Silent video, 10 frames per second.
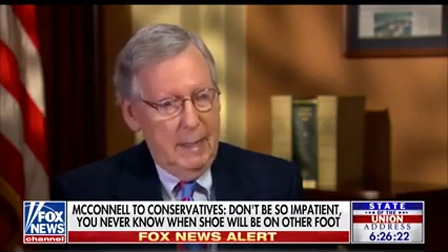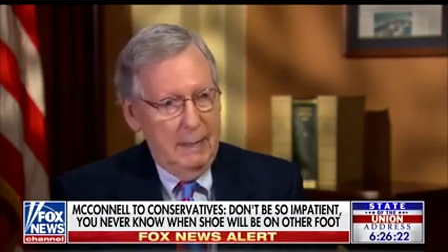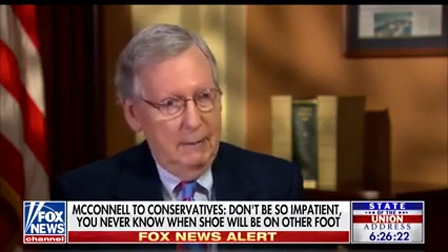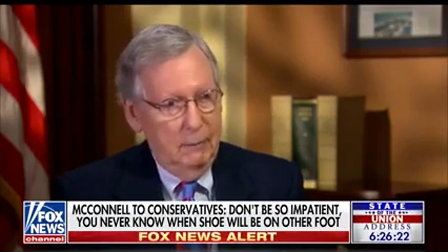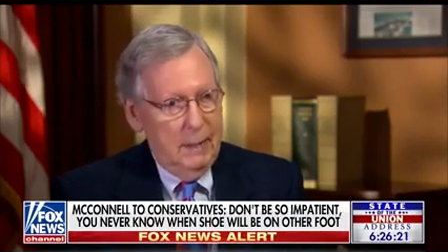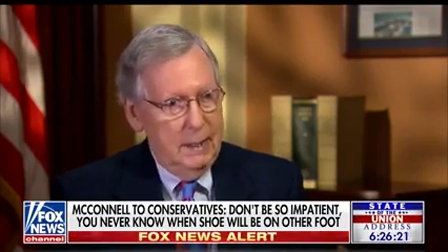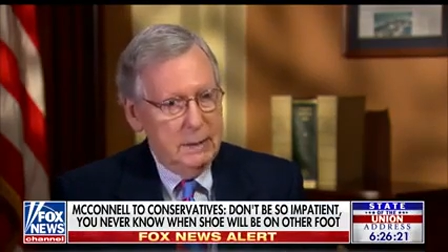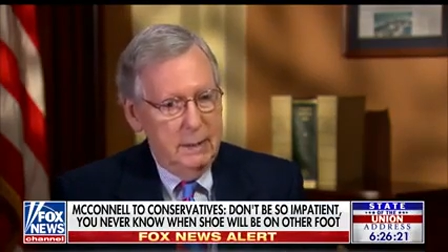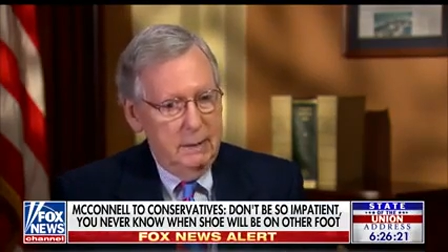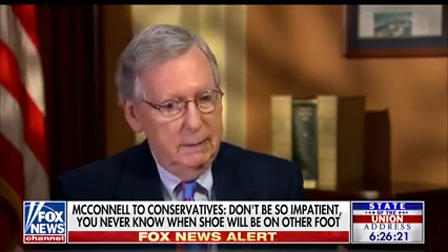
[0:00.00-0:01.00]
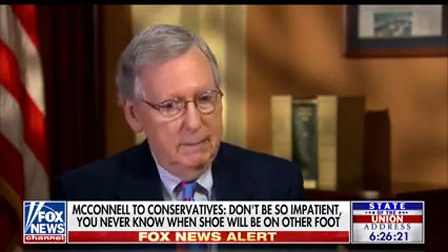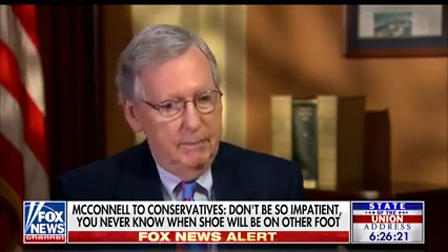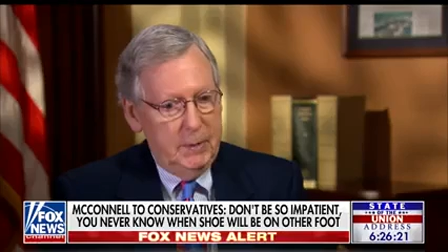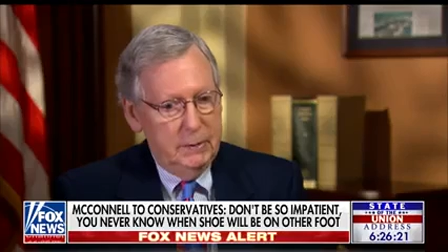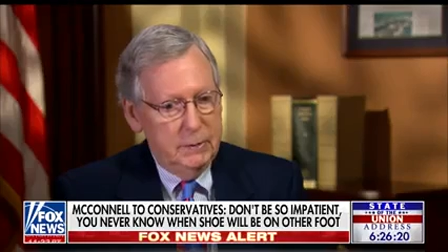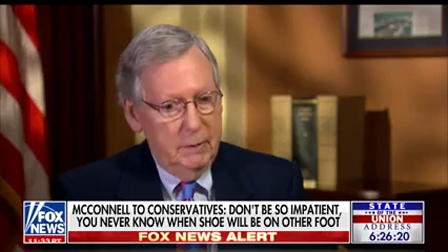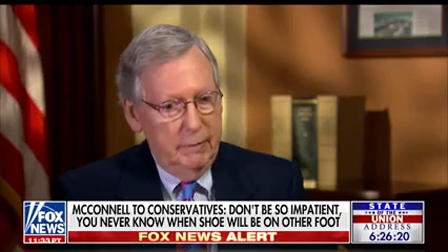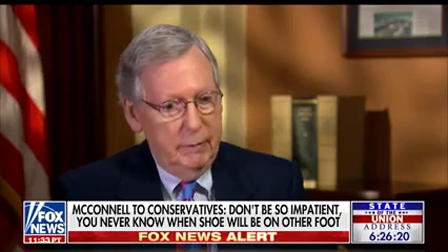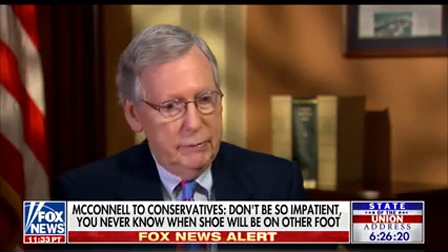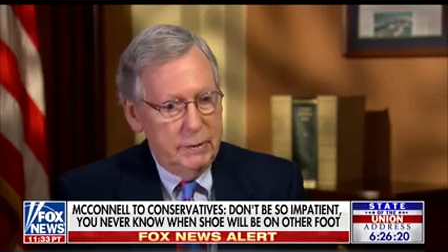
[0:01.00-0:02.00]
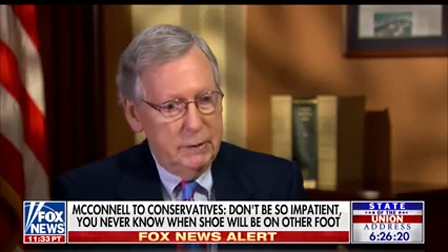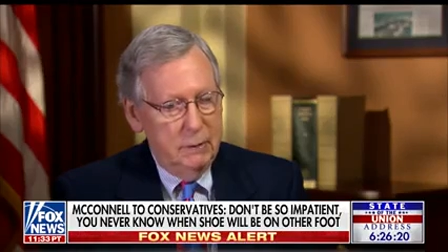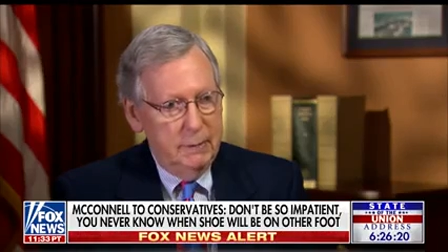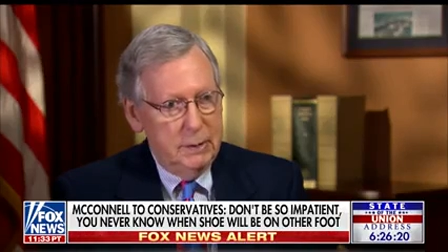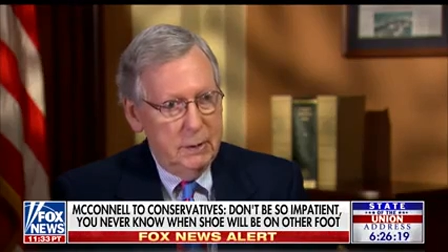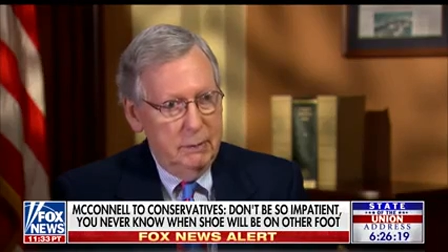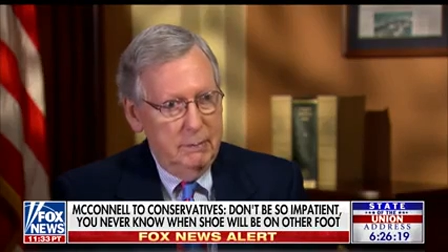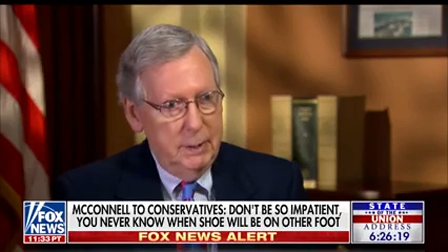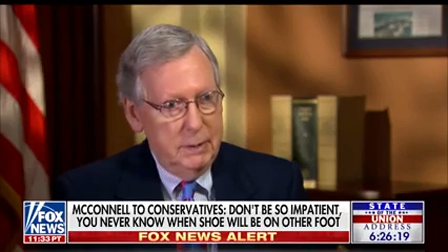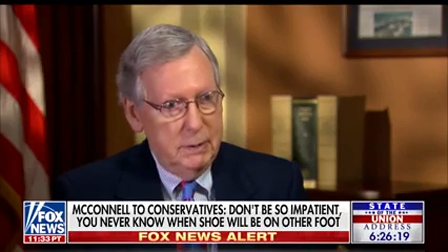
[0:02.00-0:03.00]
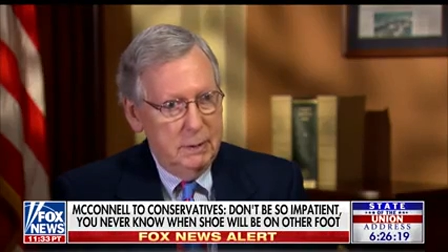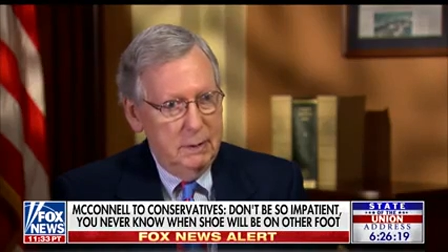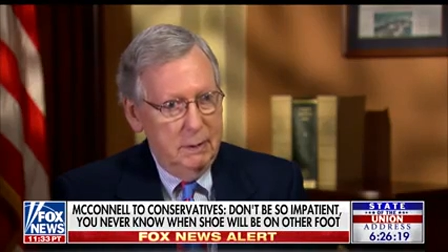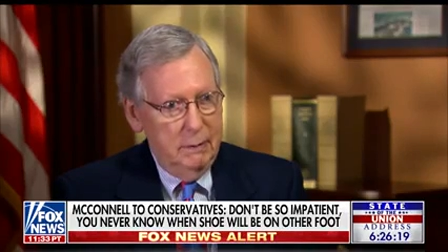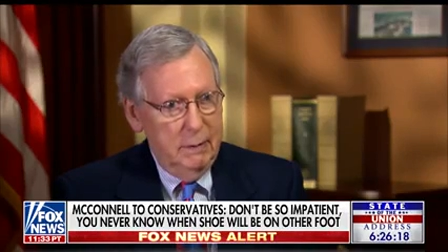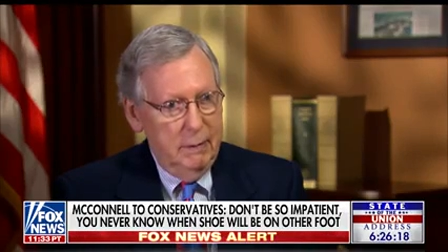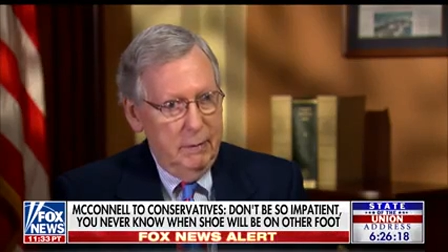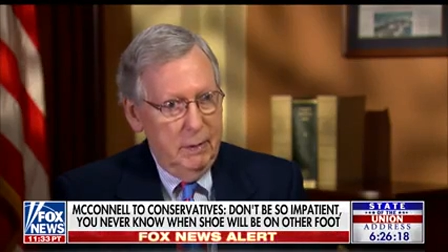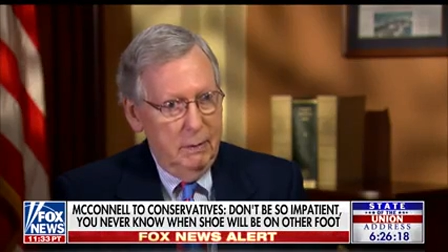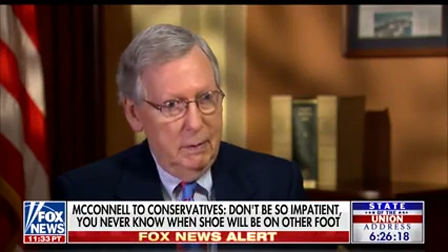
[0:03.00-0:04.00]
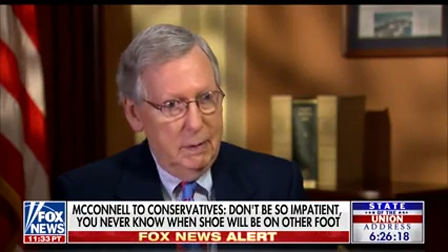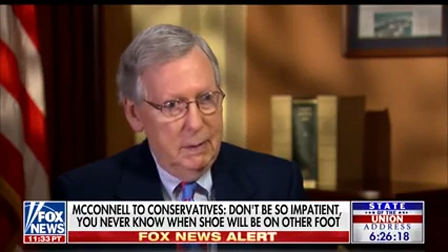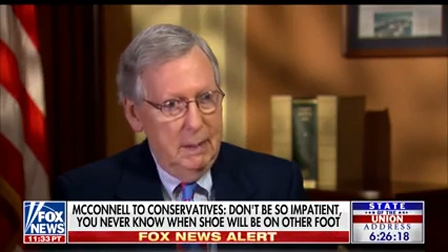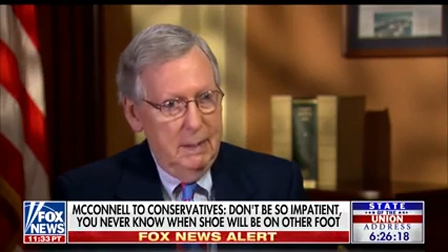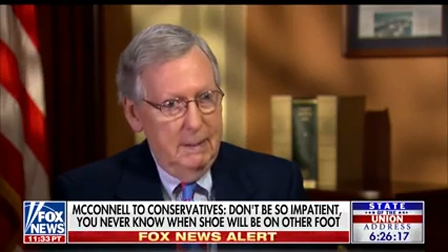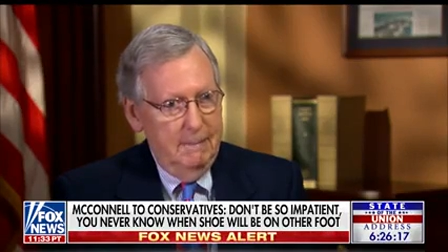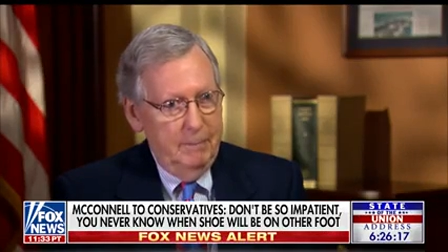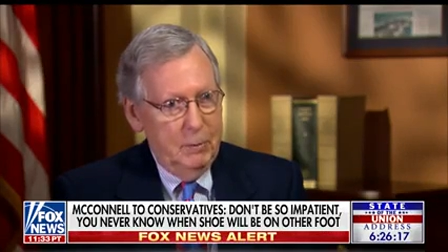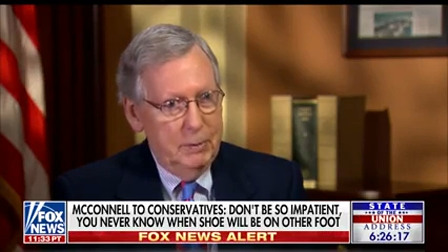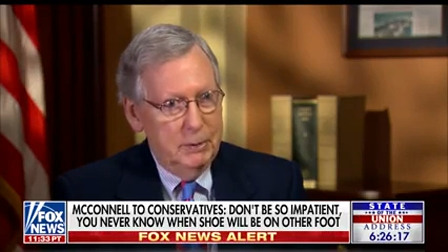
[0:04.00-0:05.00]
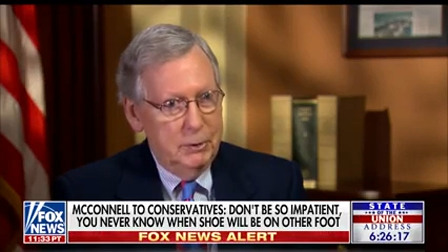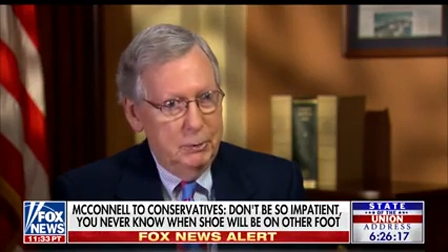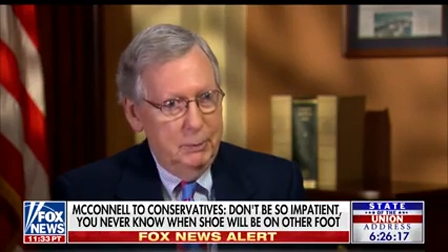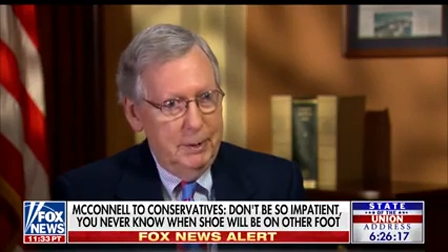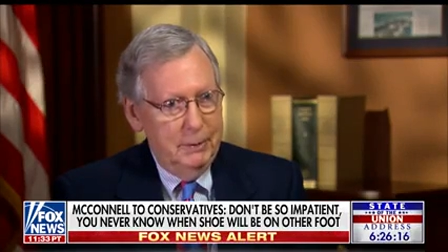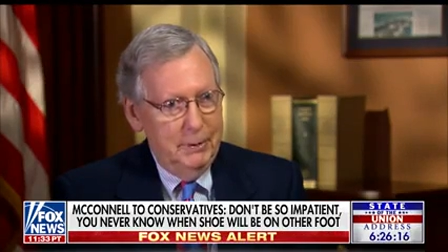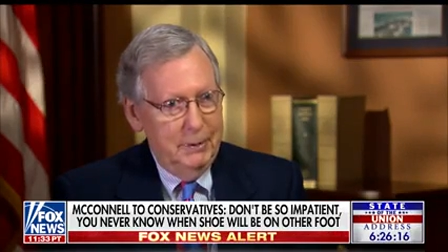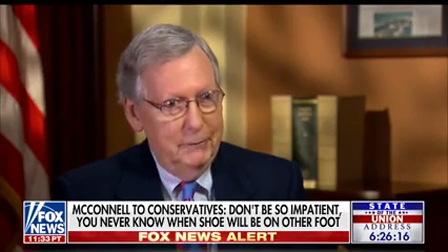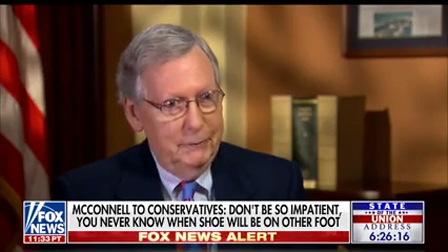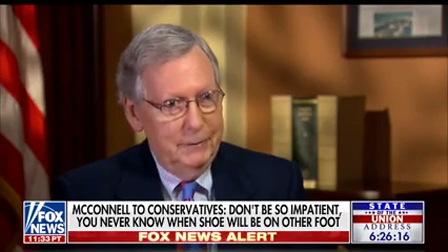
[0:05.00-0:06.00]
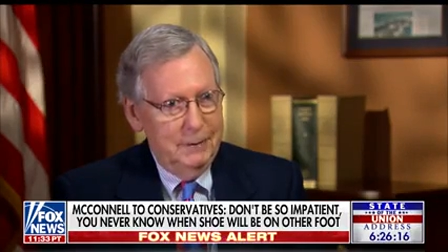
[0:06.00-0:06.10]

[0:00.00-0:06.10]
So my, what I say to conservatives is don't be so impatient. You know, you never know when the shoe will be on the other